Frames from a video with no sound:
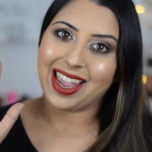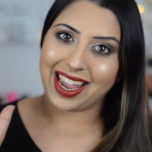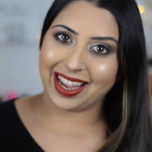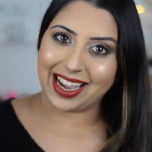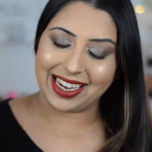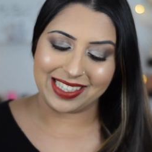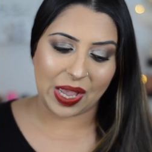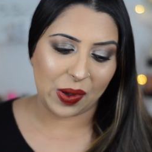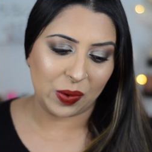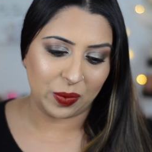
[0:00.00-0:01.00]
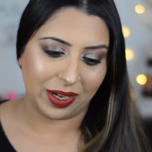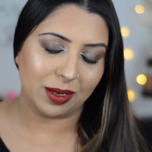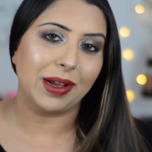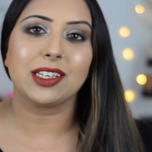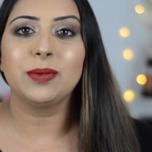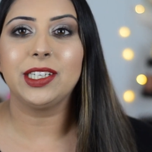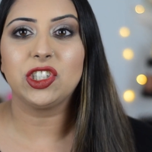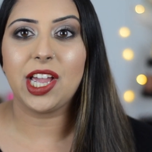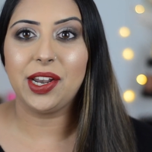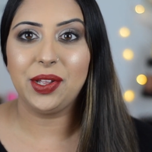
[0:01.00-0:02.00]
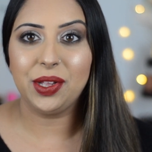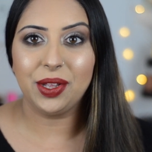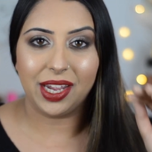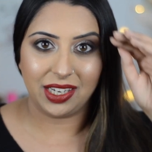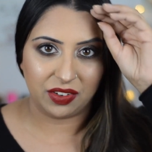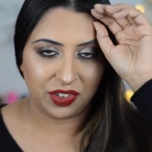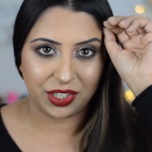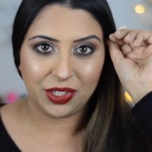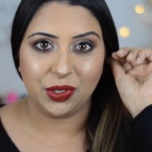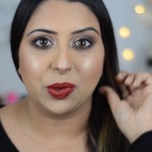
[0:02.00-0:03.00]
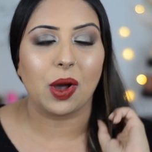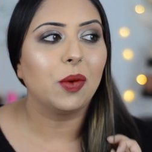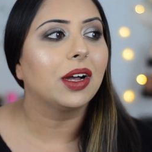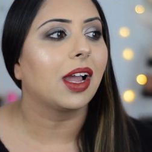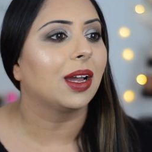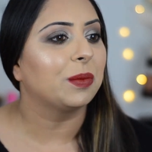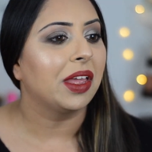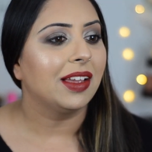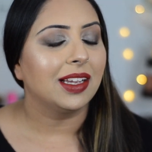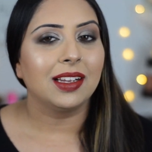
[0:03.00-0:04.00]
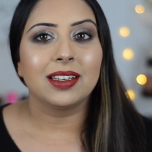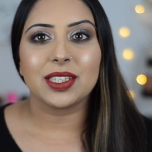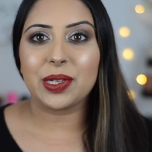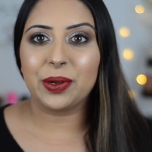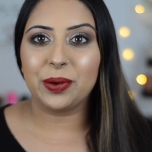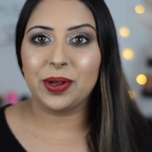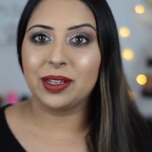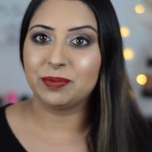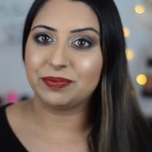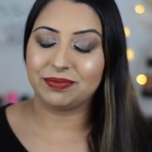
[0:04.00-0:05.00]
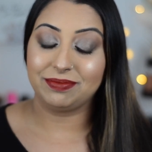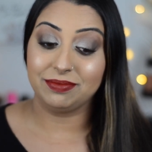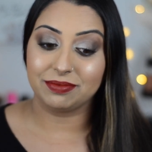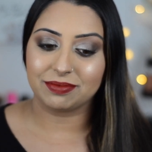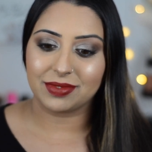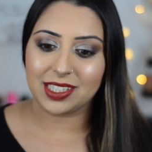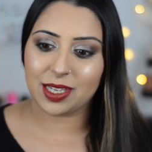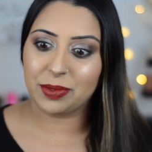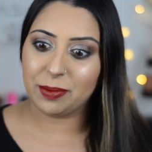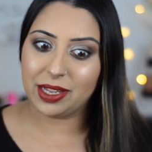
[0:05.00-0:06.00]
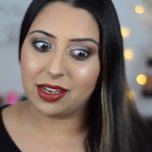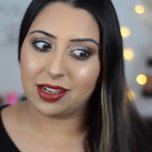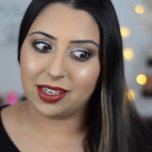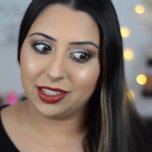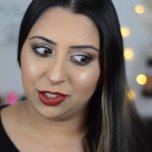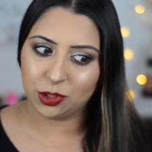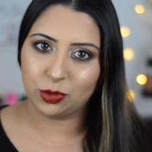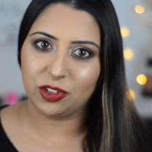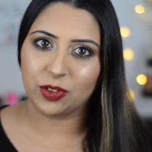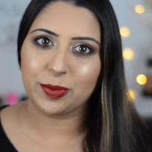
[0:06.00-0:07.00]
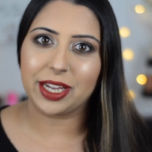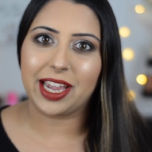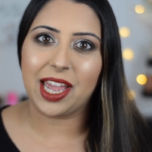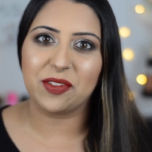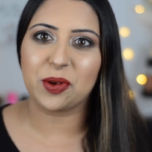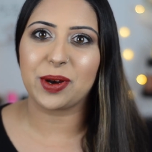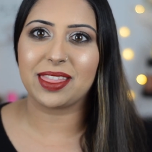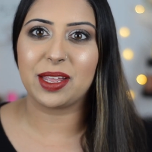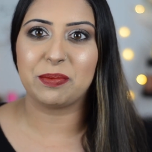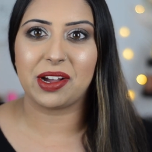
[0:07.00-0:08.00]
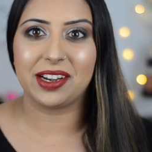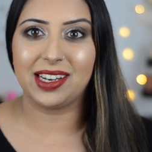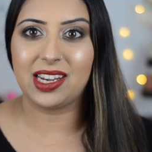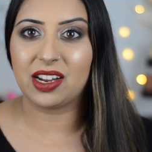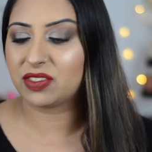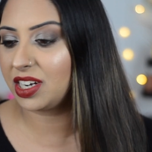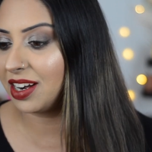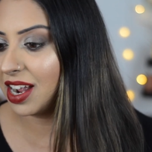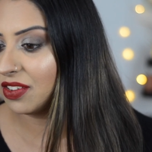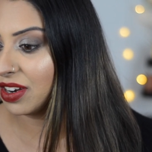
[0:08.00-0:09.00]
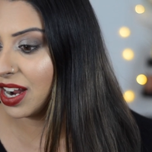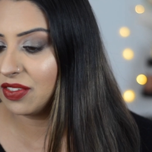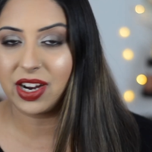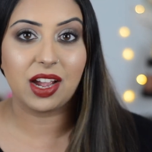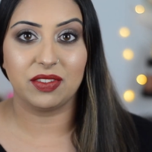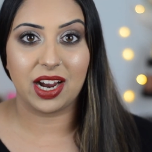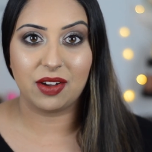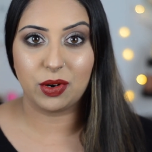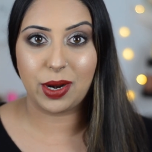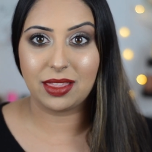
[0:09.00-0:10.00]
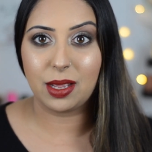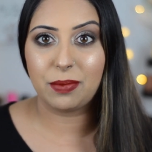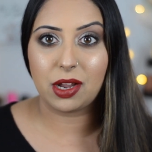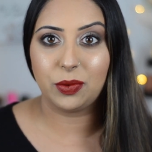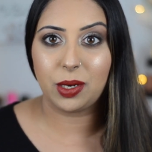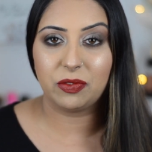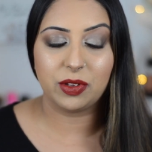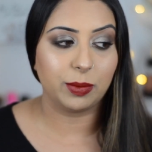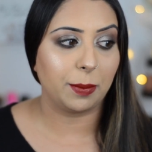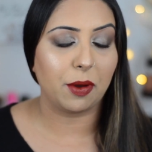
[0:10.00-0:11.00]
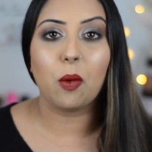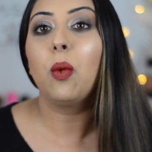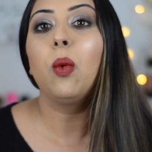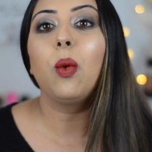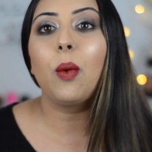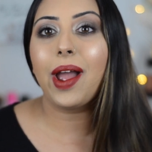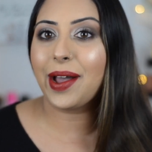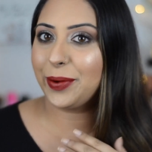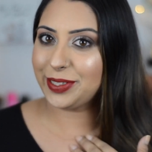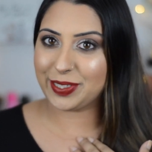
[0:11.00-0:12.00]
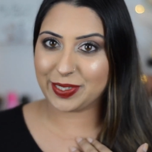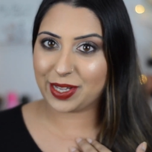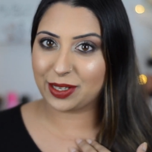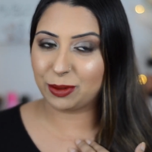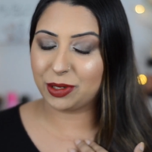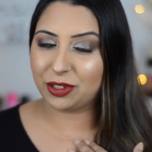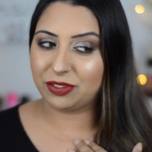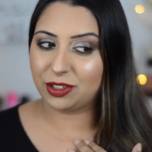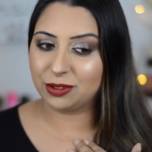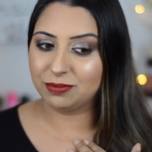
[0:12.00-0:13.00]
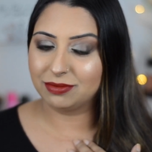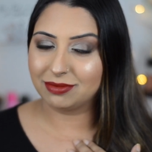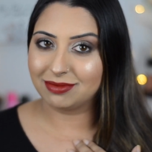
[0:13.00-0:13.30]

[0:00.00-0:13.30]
Hey guys, welcome back to my channel, and if you're new, welcome. So something a bit unusual for me, I have a red lip on. I never ever have a red lip on when I'm filming, but wow, is this color beautiful.